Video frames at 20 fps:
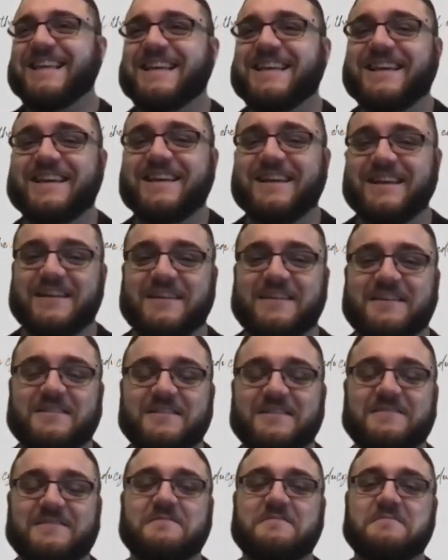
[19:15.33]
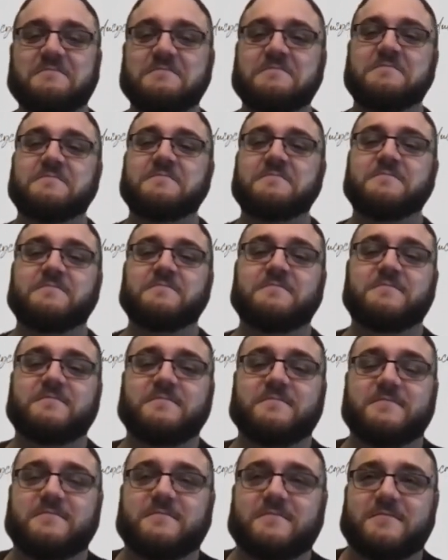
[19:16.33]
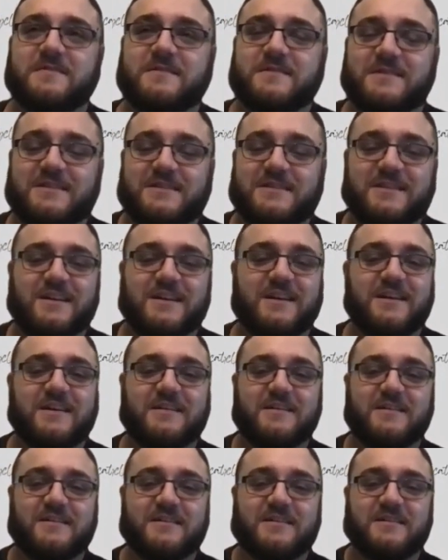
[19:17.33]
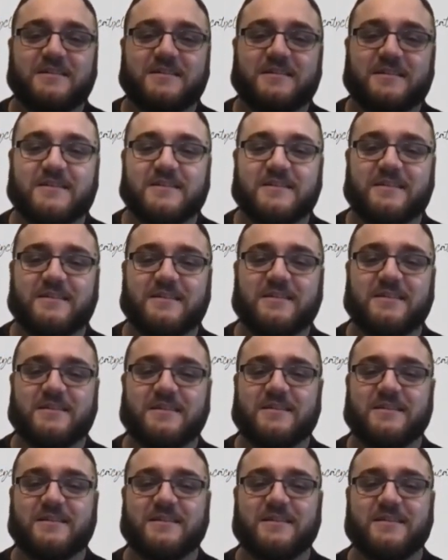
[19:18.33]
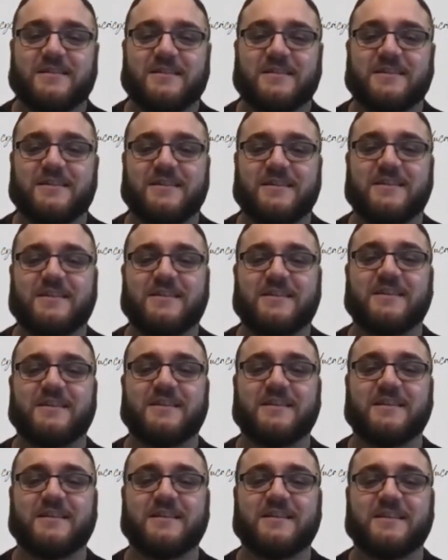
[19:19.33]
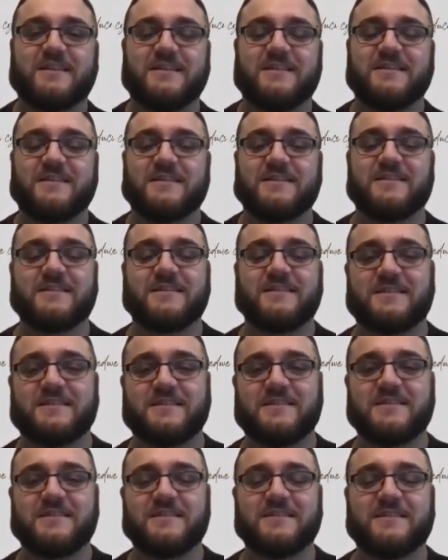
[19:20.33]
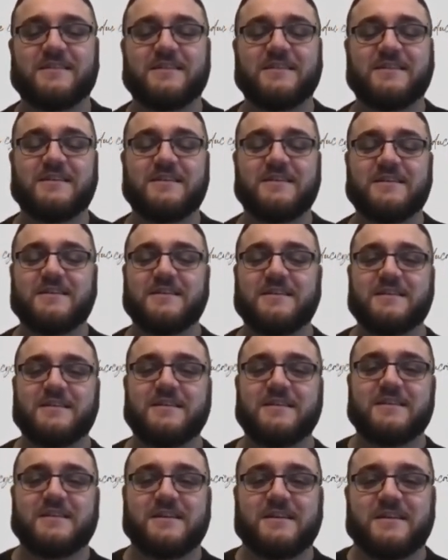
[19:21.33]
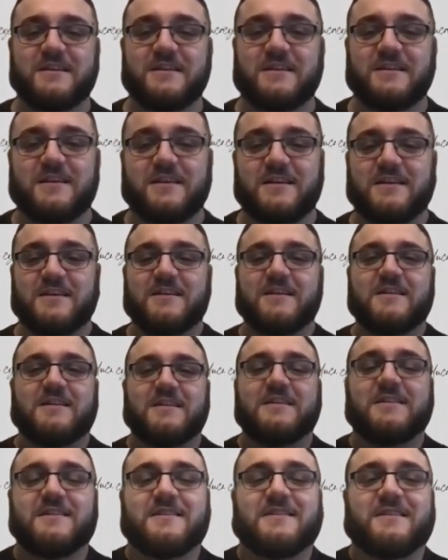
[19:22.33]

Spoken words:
No words are spoken by the person on screen.